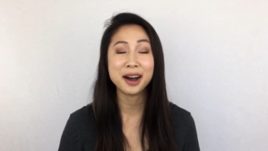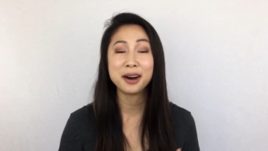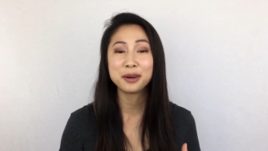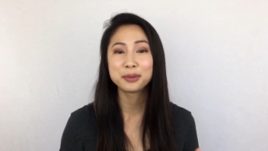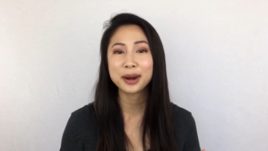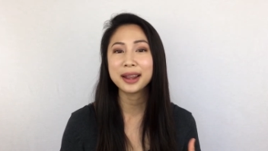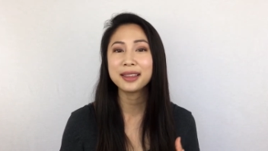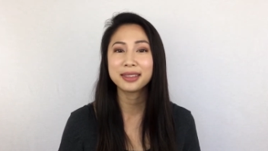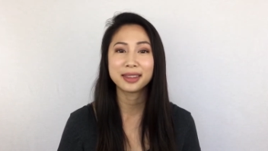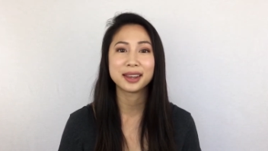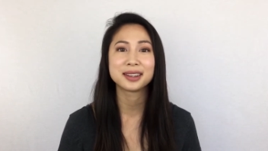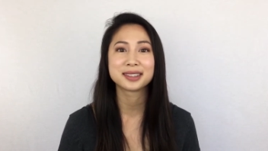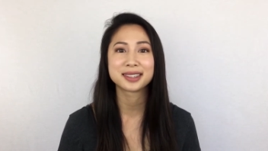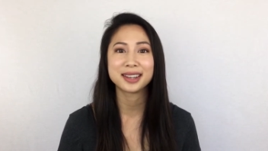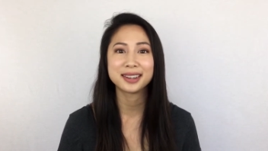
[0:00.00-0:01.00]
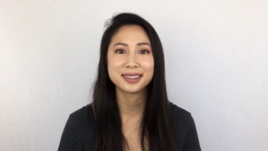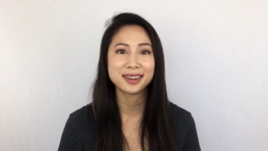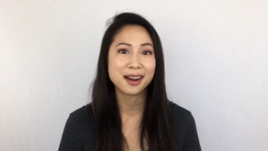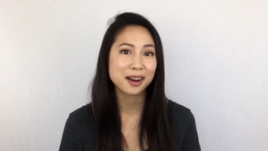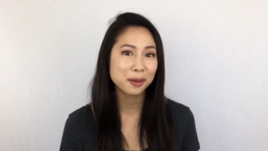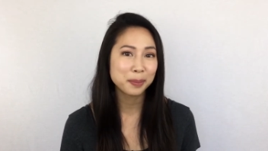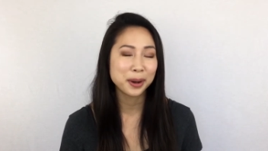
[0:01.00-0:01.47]
I'll write things that
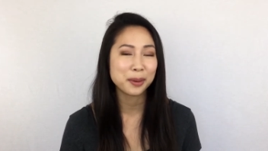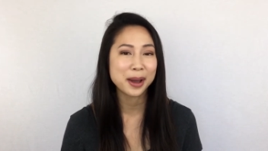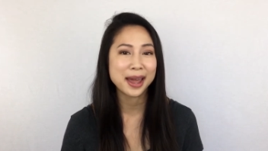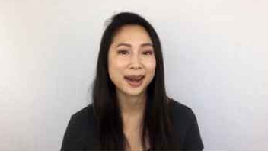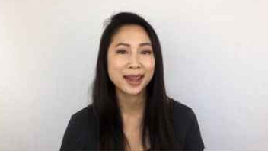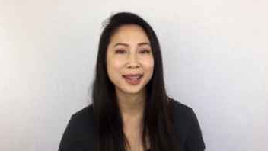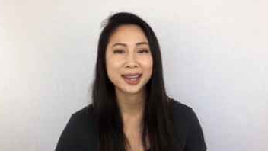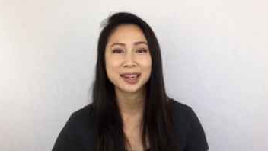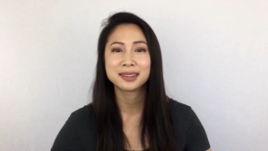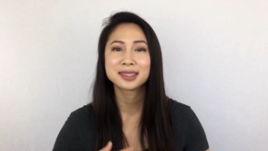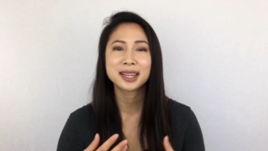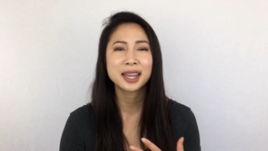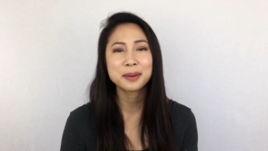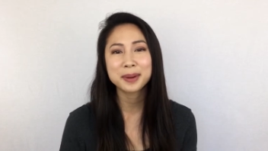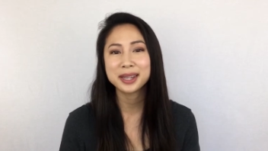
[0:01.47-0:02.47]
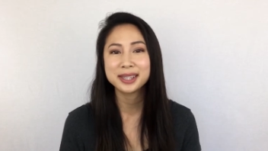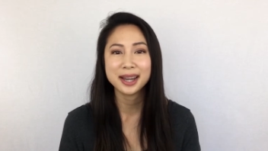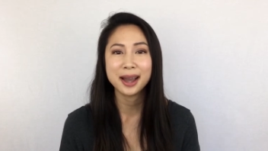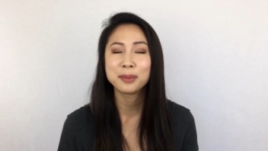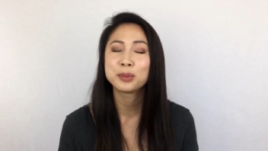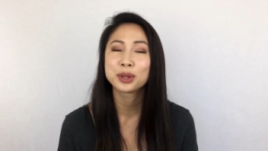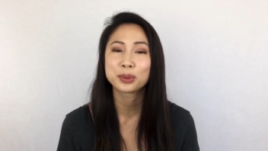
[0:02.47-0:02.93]
are poetic and I'll take my
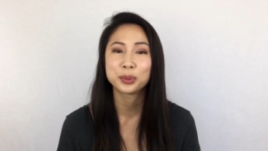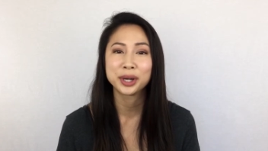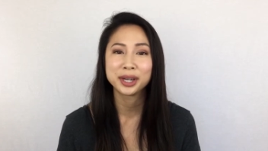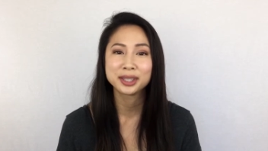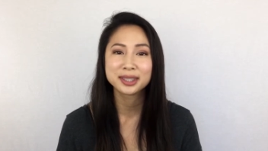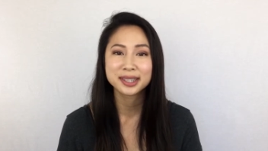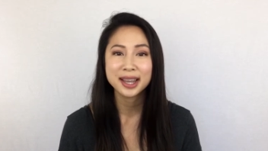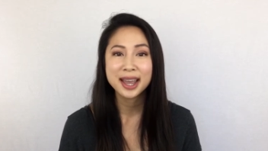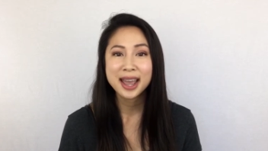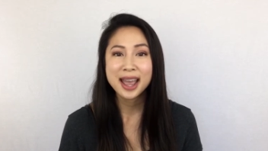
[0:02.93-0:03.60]
time with words.